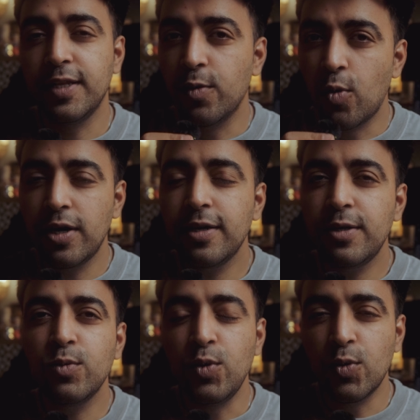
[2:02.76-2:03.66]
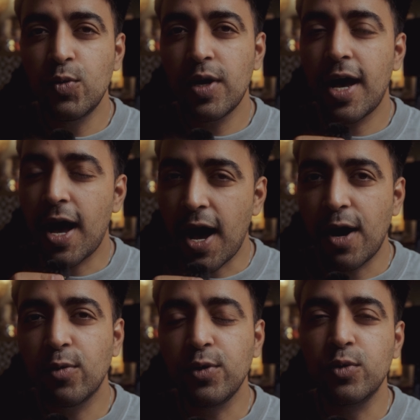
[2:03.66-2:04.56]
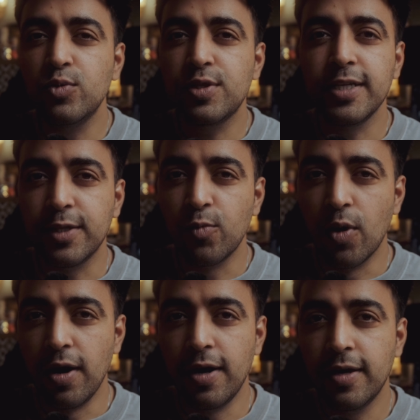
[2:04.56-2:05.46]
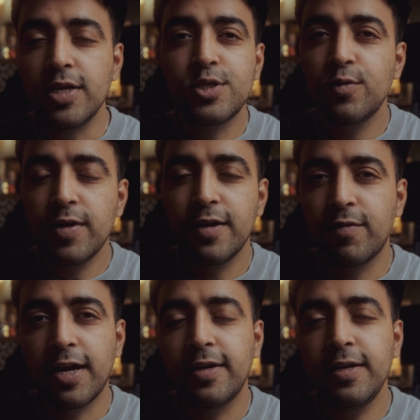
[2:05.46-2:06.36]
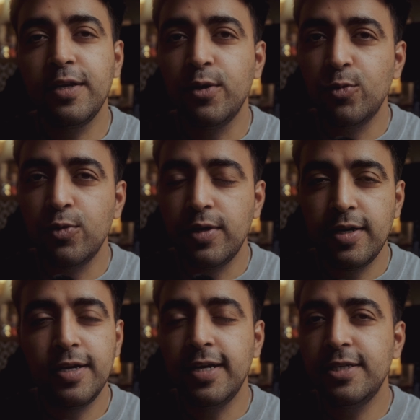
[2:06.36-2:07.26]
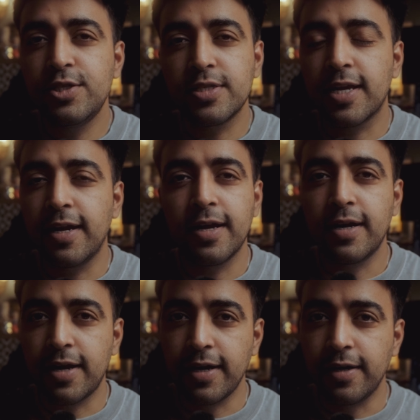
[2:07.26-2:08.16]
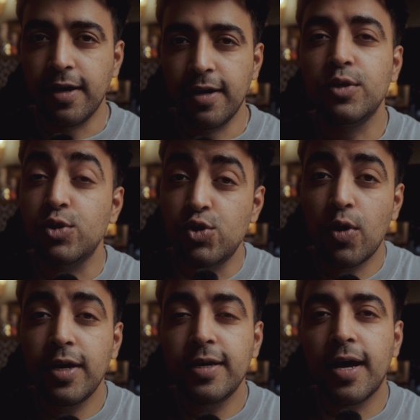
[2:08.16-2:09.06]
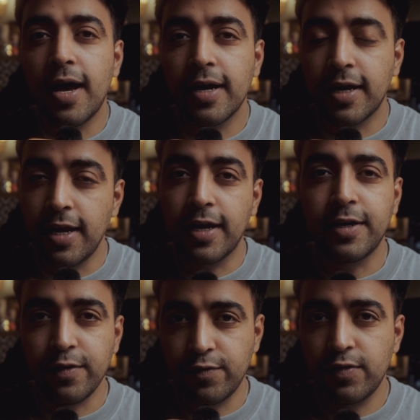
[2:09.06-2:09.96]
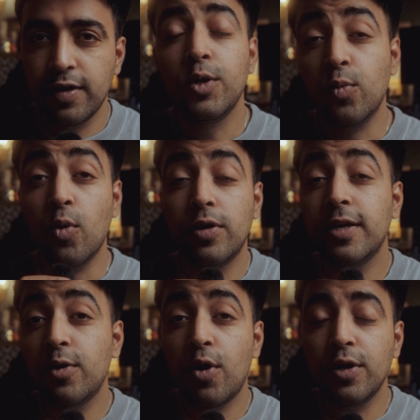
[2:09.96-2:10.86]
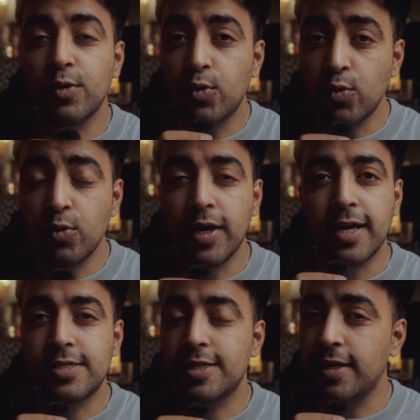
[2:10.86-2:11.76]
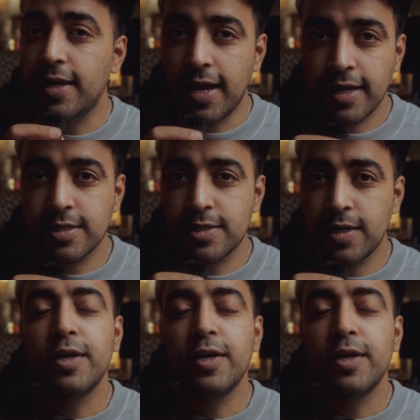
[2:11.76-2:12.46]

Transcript: They wanted to know how you see the world. Once you were invited, you didn't just get a title. You joined a collective. You voted on who gets in next.